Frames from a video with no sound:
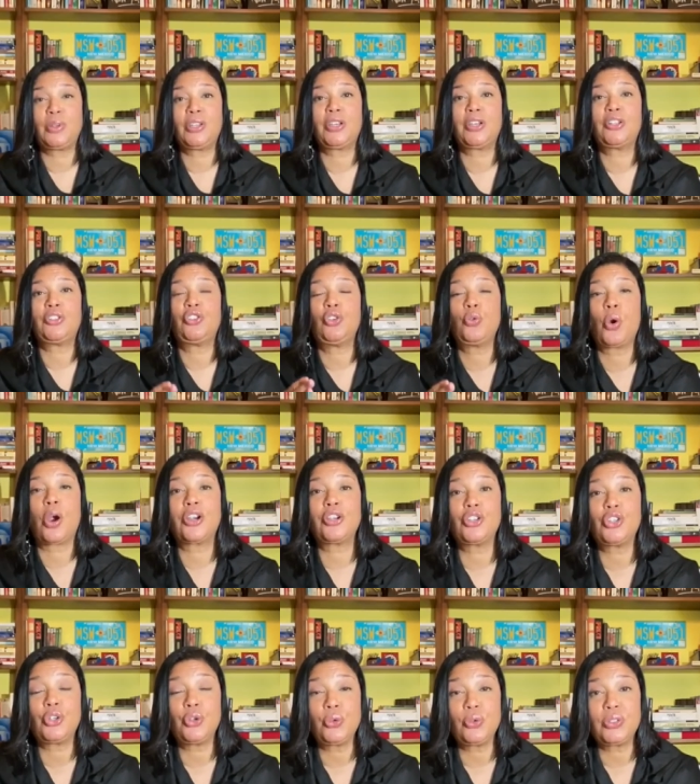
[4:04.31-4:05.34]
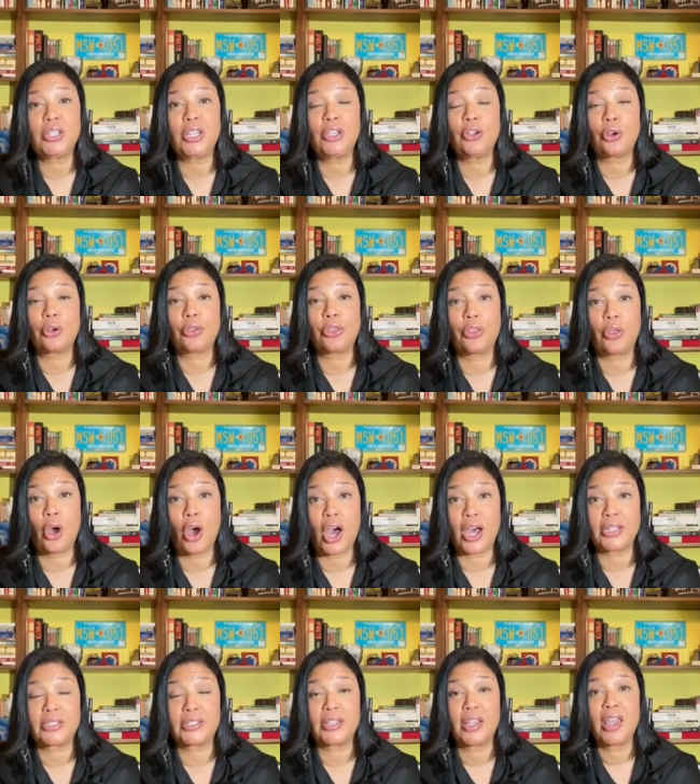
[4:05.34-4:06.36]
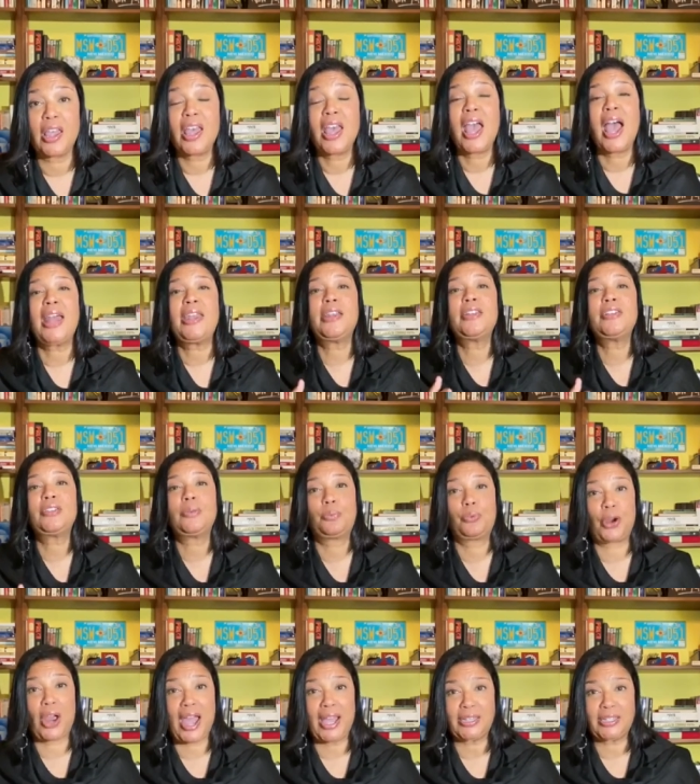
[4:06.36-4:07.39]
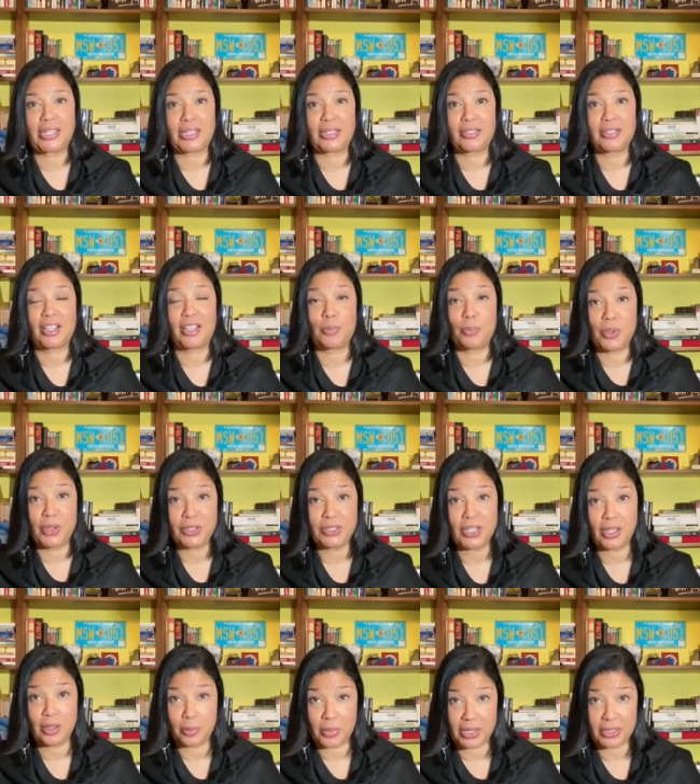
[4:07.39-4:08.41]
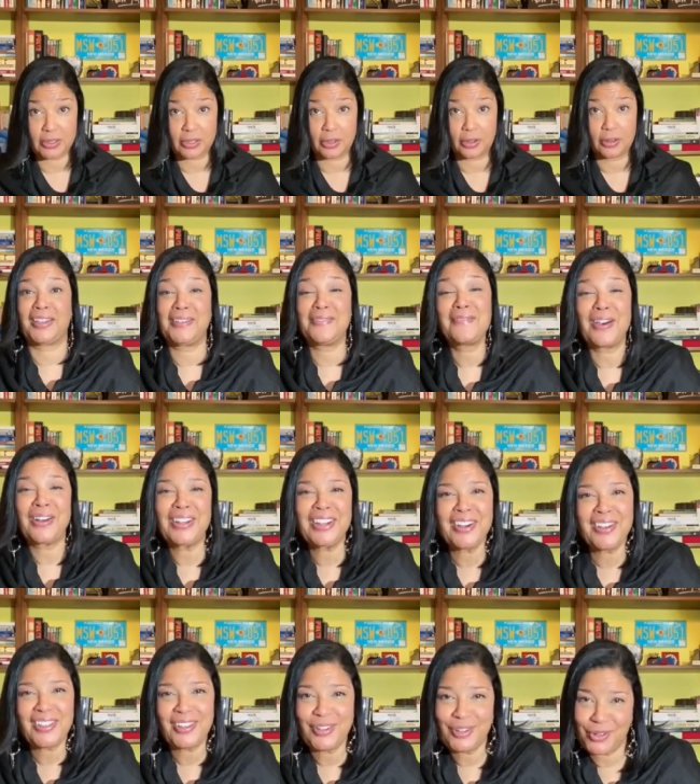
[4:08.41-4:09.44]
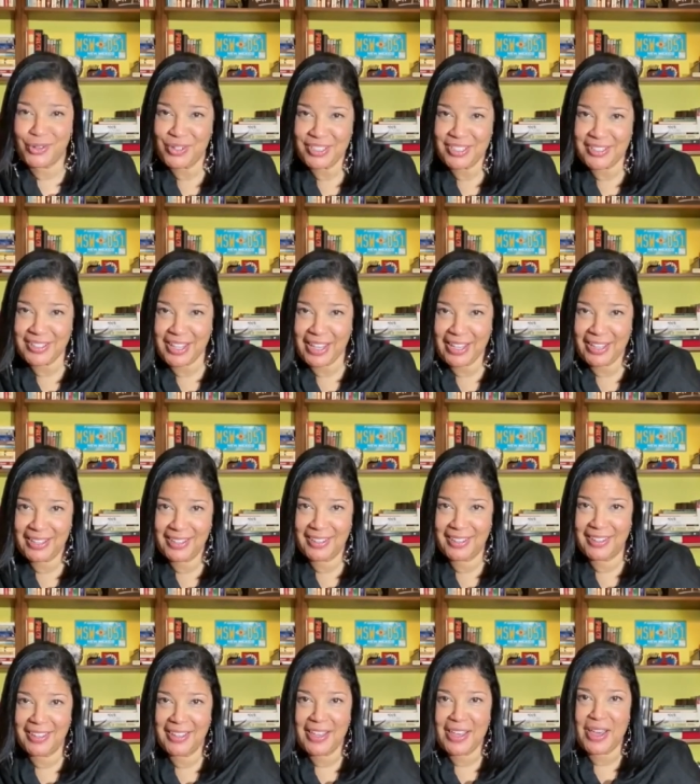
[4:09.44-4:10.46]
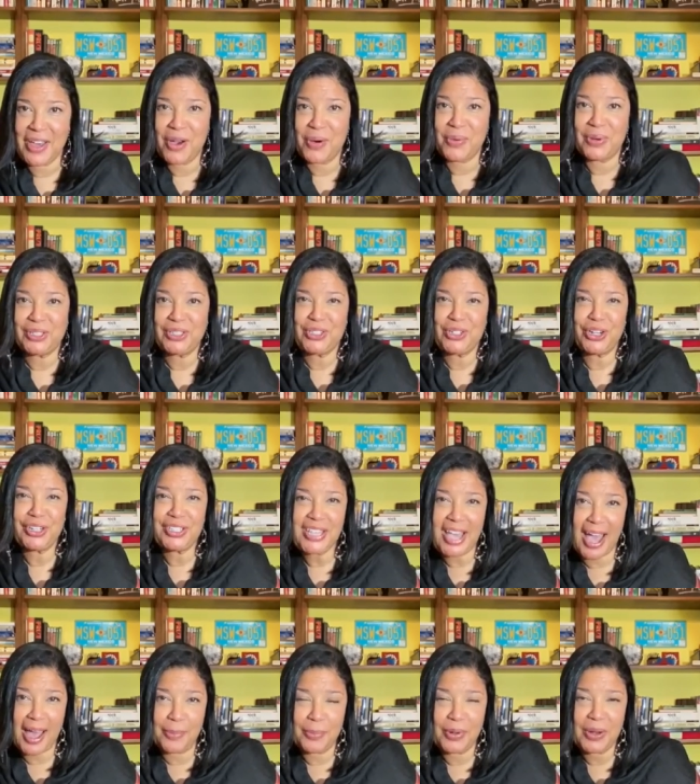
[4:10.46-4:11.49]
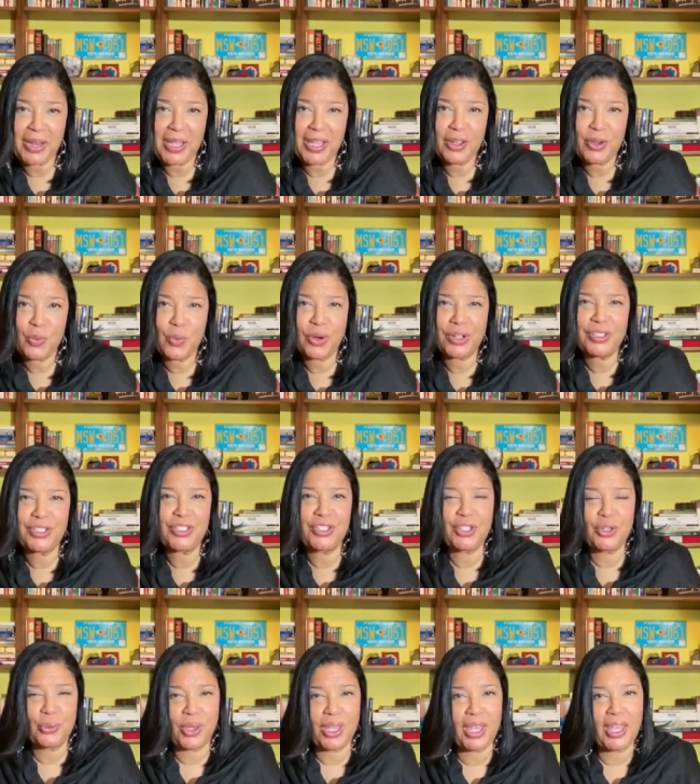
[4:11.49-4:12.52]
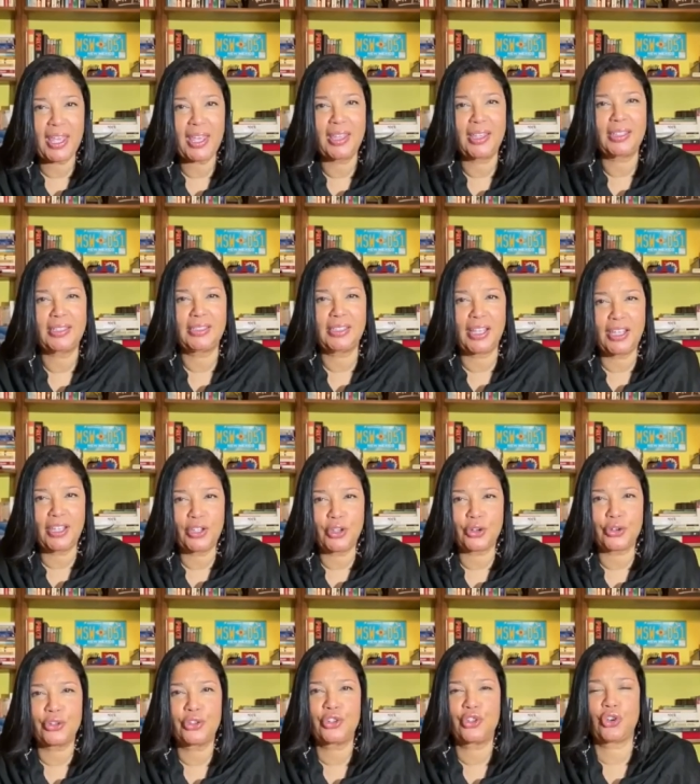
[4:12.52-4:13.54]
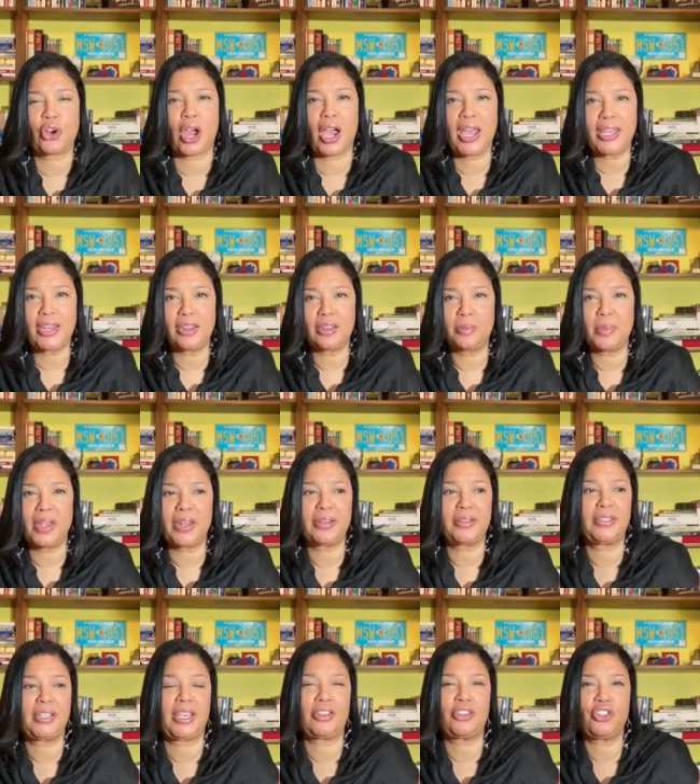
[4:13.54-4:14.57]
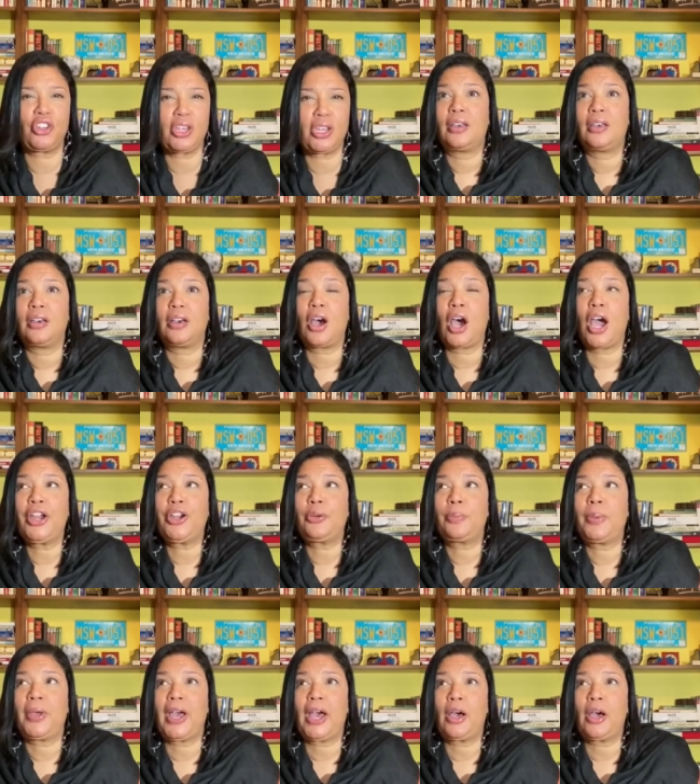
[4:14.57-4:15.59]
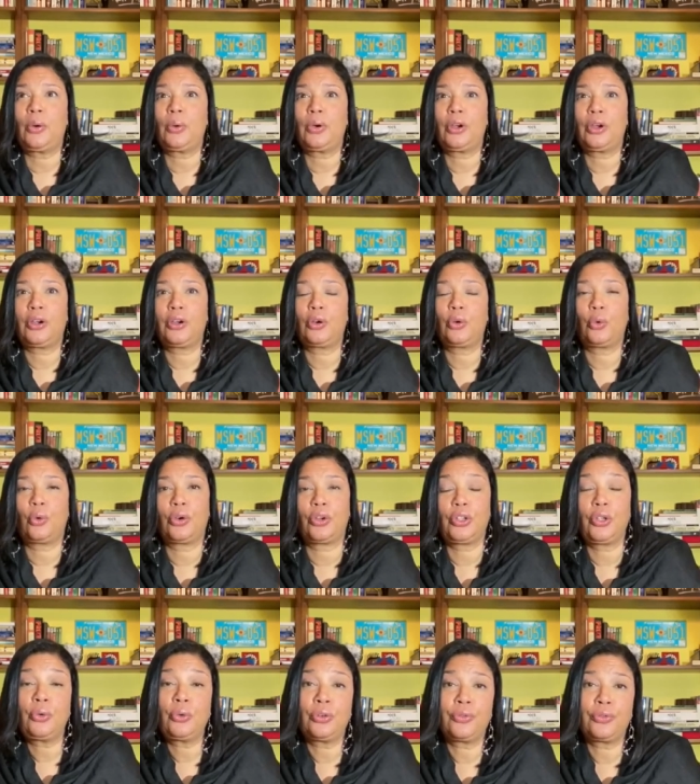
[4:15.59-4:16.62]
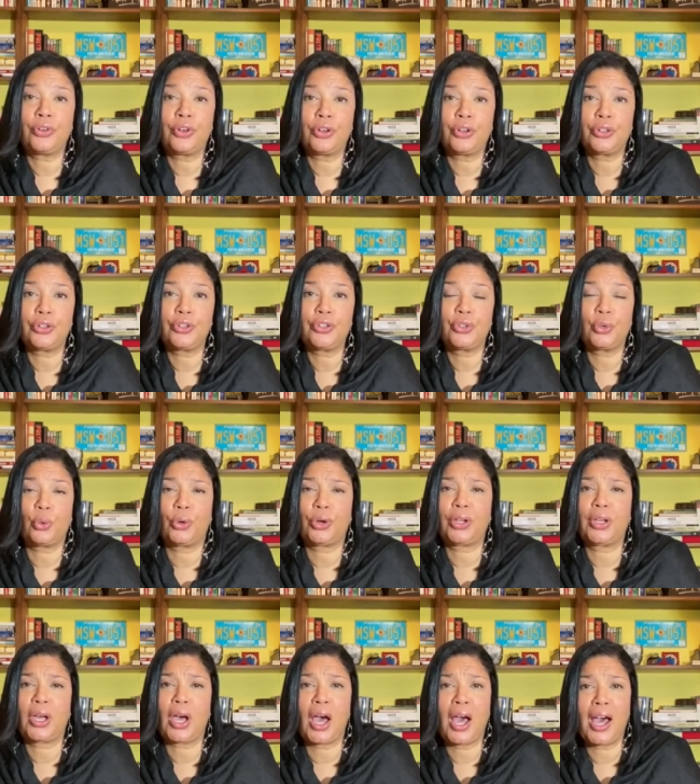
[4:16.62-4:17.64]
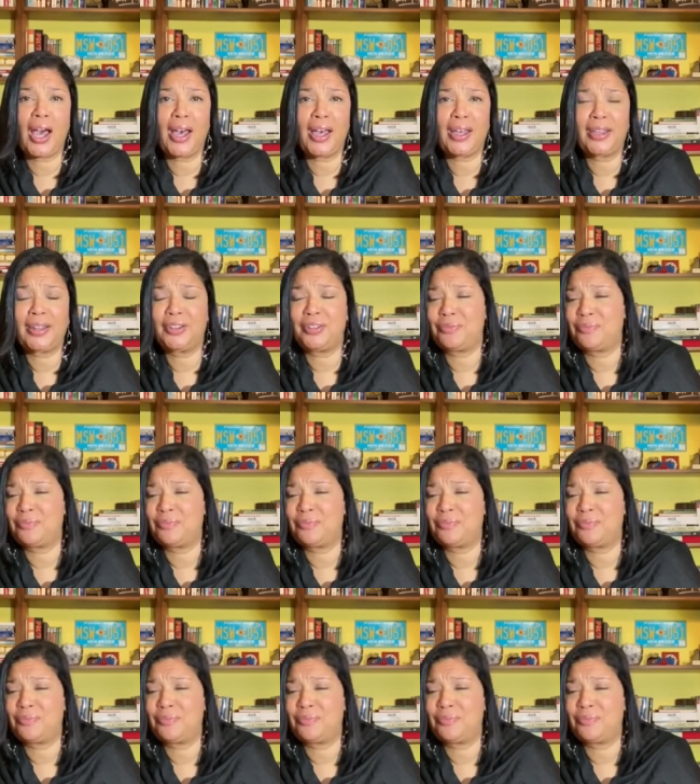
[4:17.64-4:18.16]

because you are choosing your thoughts. And it is a practice like building a muscle. You want to hear the coolest thing? what starts happening once you hit like your stride in meditation, higher power or universe or God,